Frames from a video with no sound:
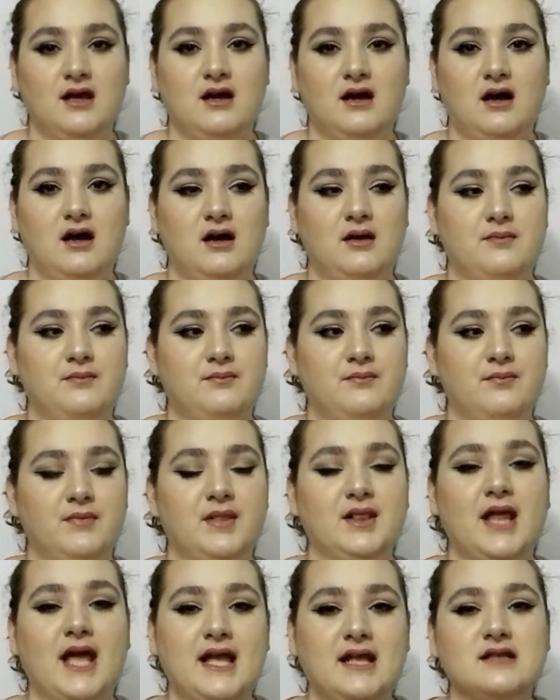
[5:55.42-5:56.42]

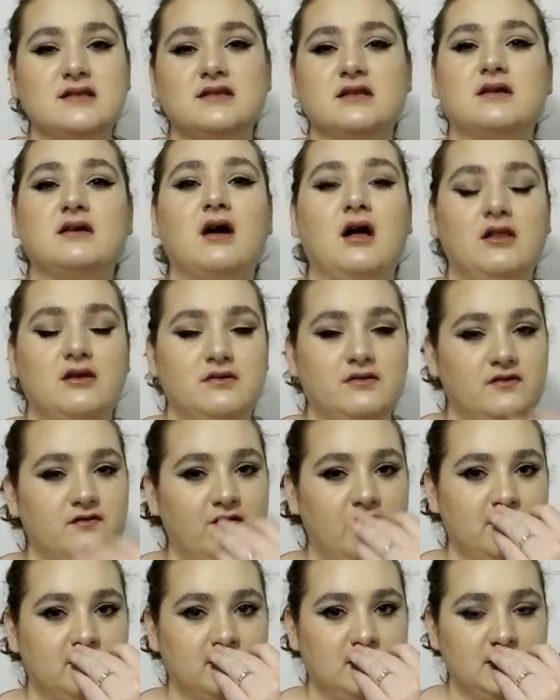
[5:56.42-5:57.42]
lightens the color of the
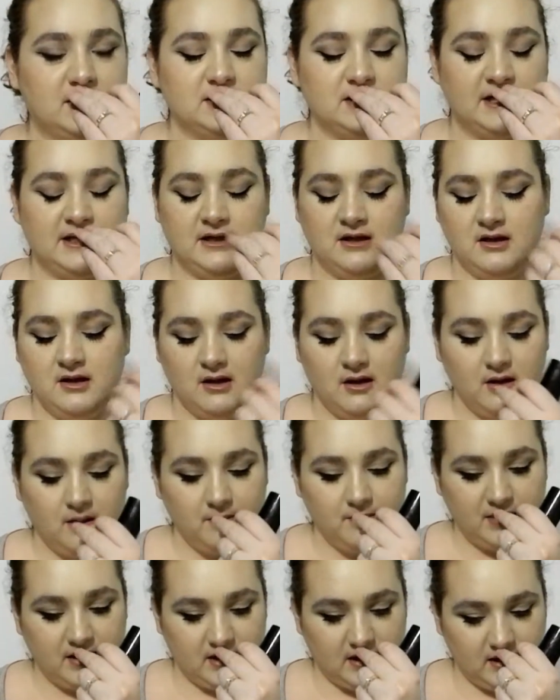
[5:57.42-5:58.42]
foundation.
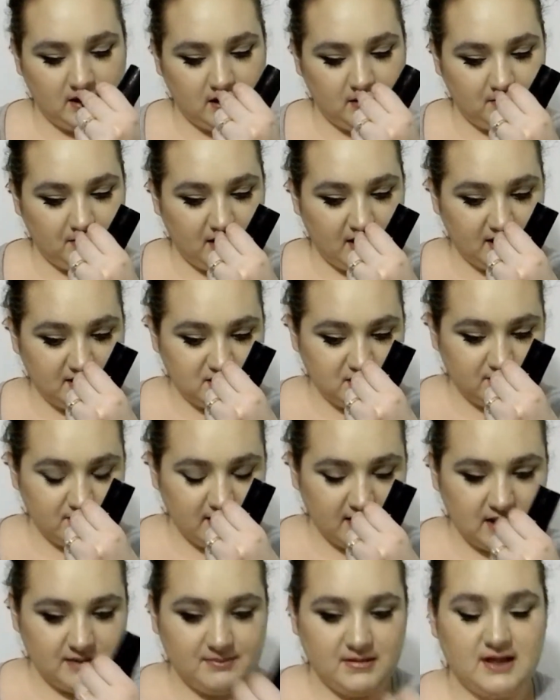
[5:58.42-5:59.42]
But I do
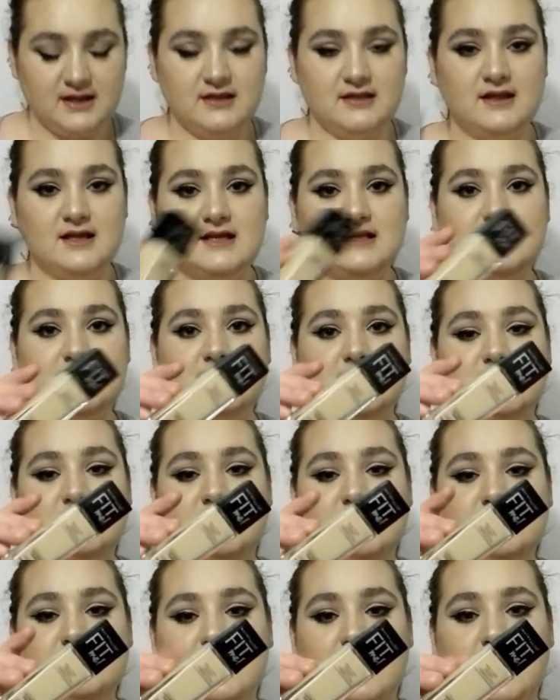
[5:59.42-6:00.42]
recommend this. This
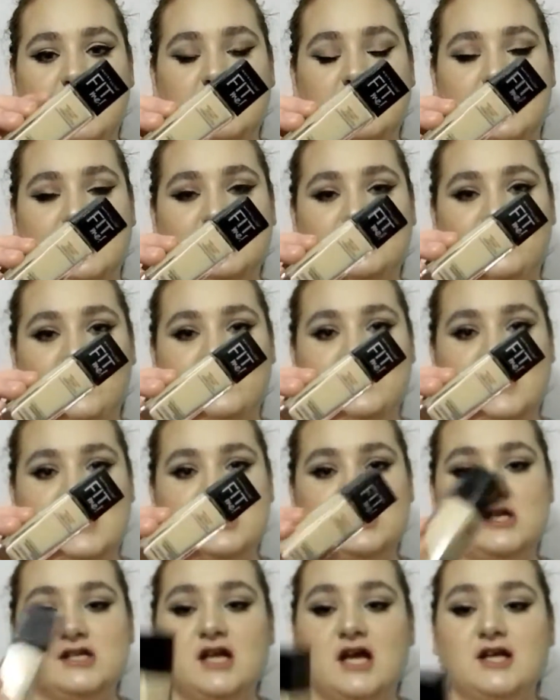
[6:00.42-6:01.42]
is a nice
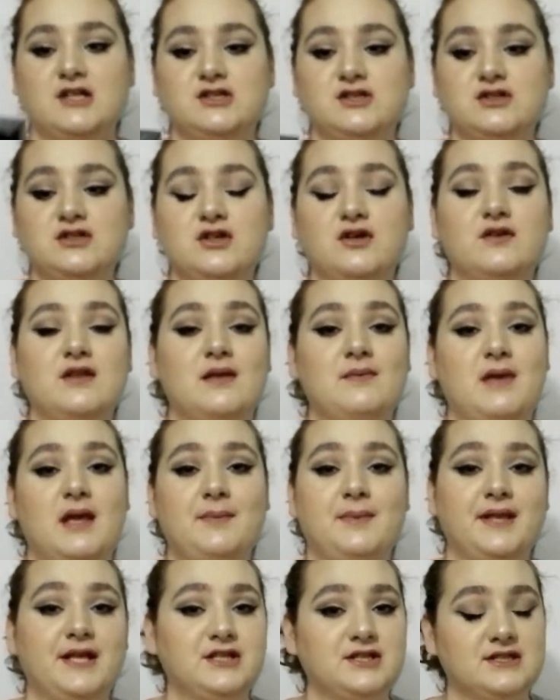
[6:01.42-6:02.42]
foundation. I do know that
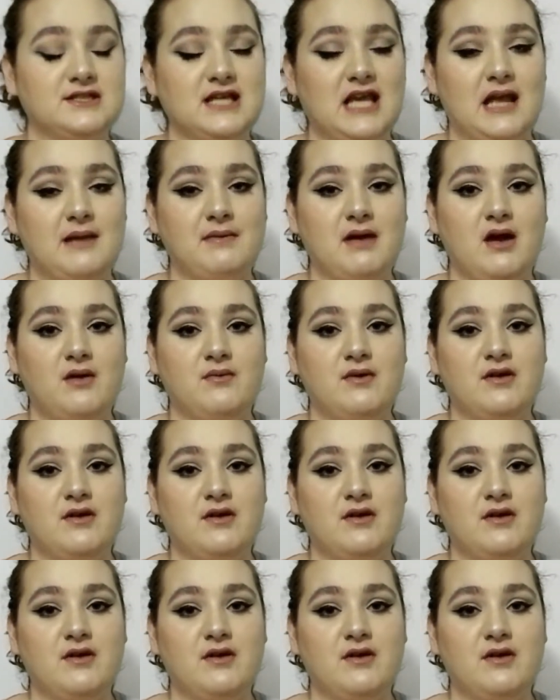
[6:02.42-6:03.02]
Maybelline just came out